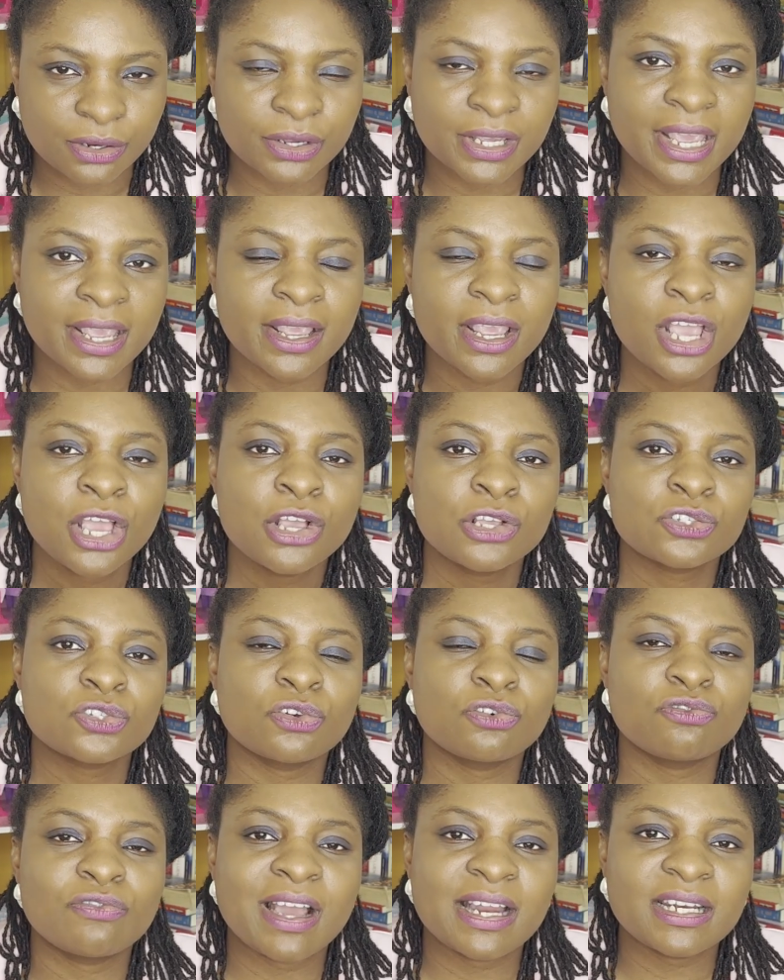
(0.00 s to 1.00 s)
Okay,
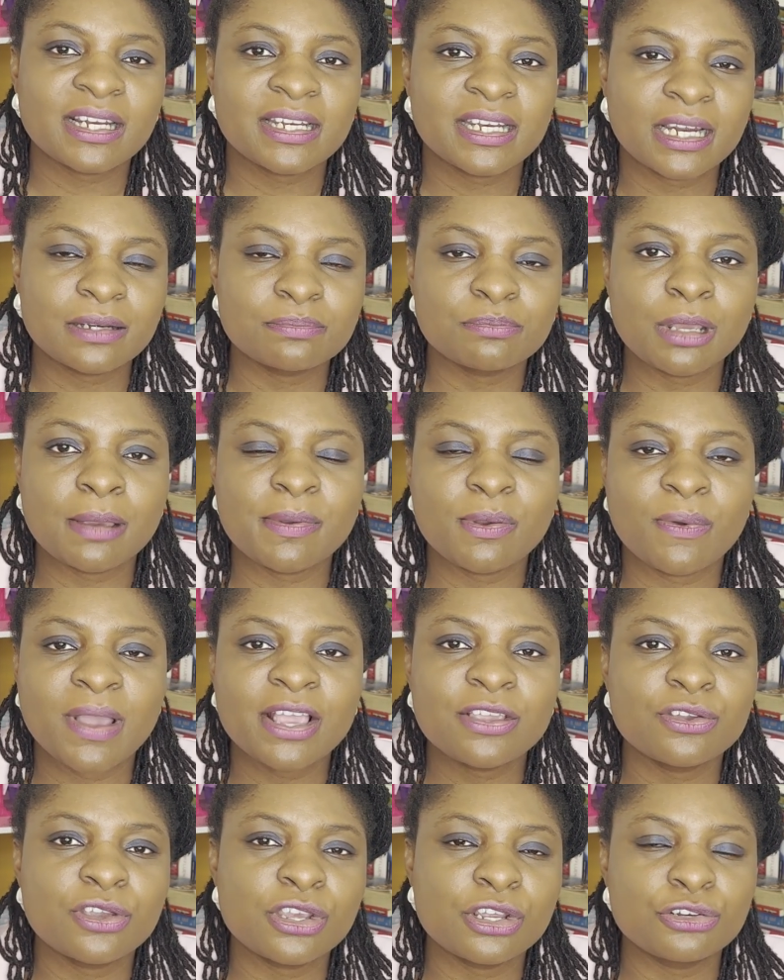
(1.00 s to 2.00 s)
so rather than maybe
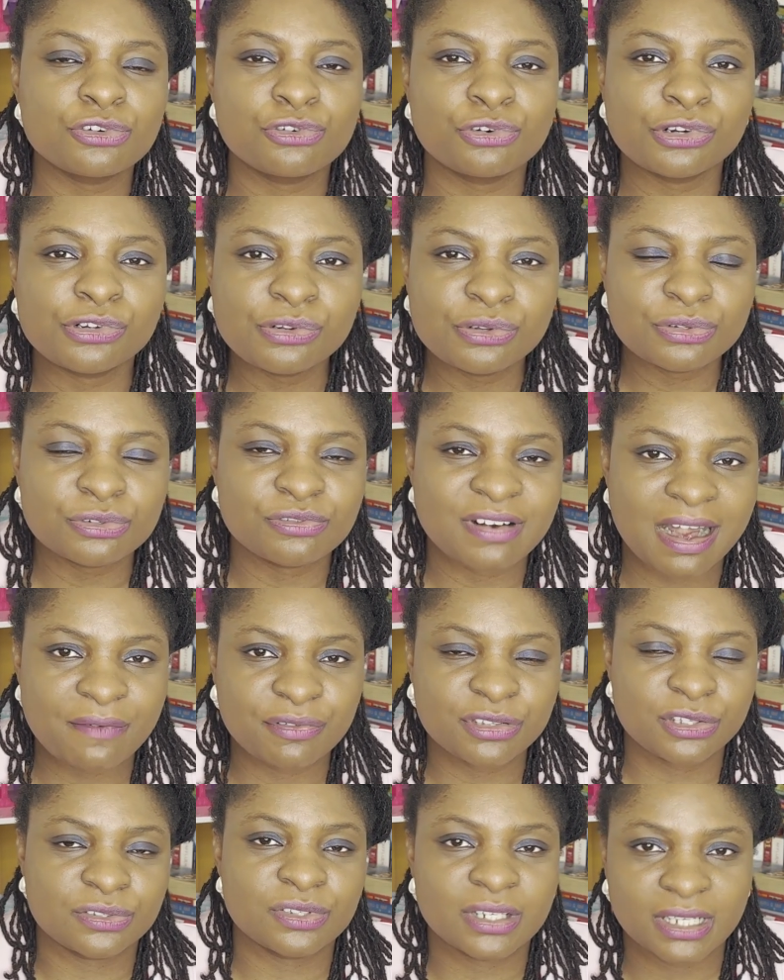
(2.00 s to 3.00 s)
when you introduce
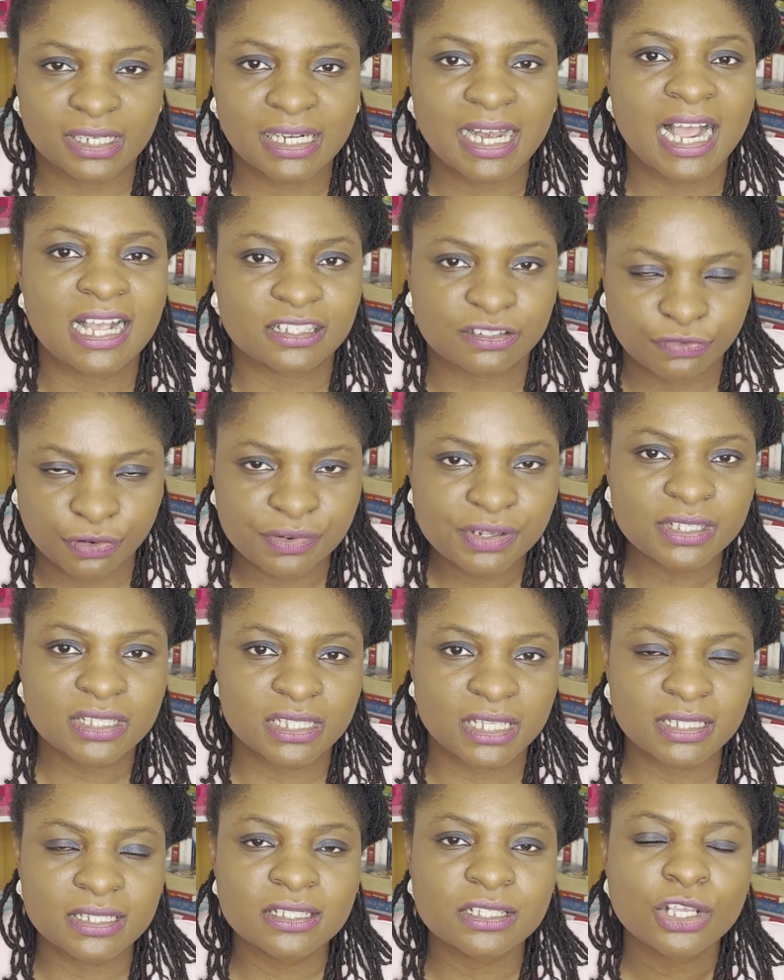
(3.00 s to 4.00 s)
gravity to the class, for
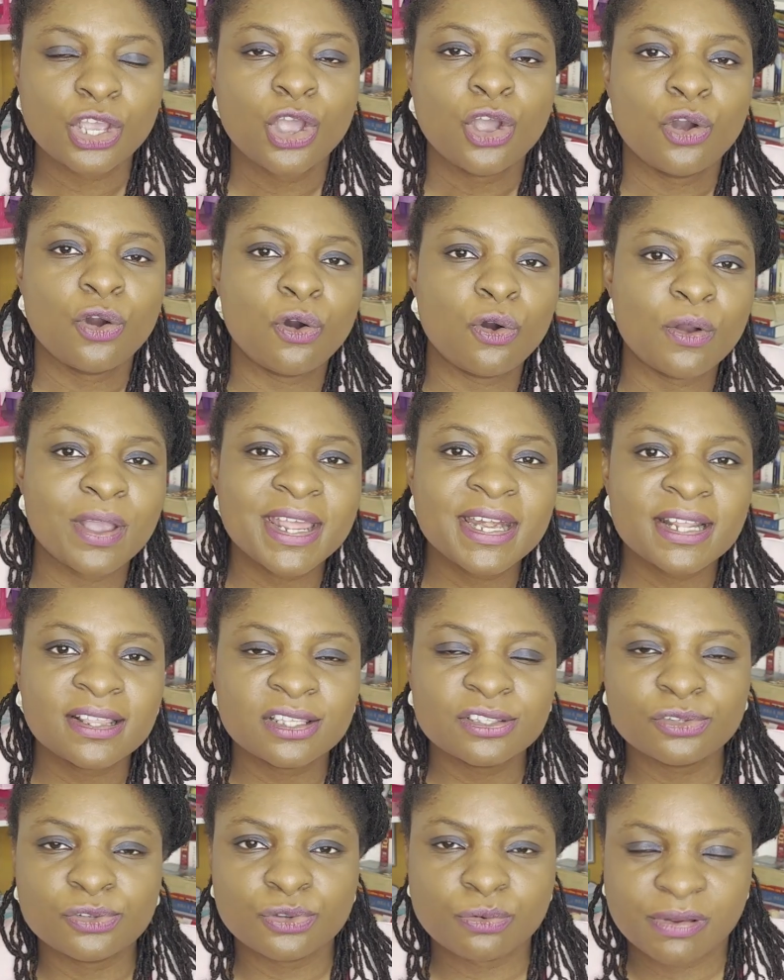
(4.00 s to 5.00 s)
instance, or
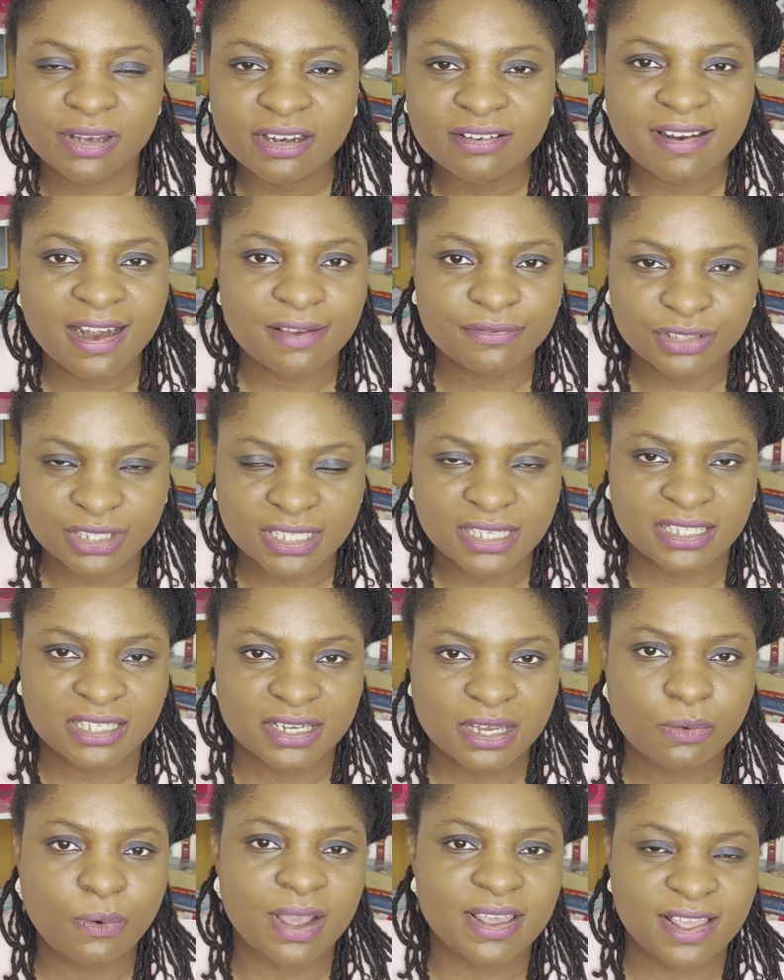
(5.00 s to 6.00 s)
anything to do with gravity as an
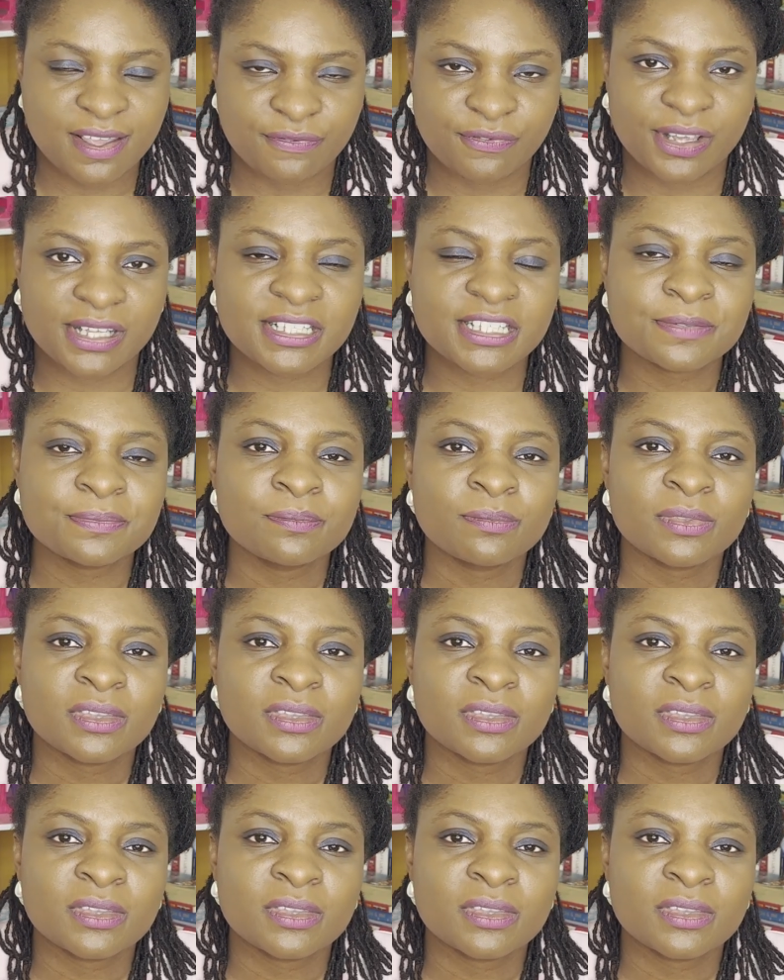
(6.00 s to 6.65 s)
EYFS,